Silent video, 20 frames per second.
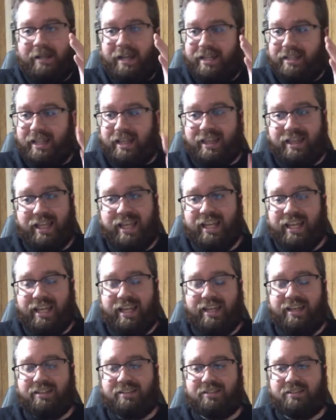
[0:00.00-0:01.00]
And the thing
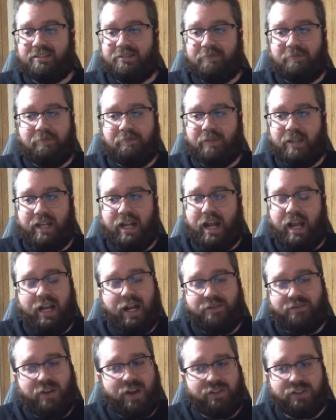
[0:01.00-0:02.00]
is, and
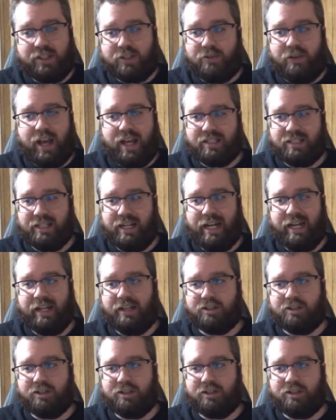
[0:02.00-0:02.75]
I found this fascinating.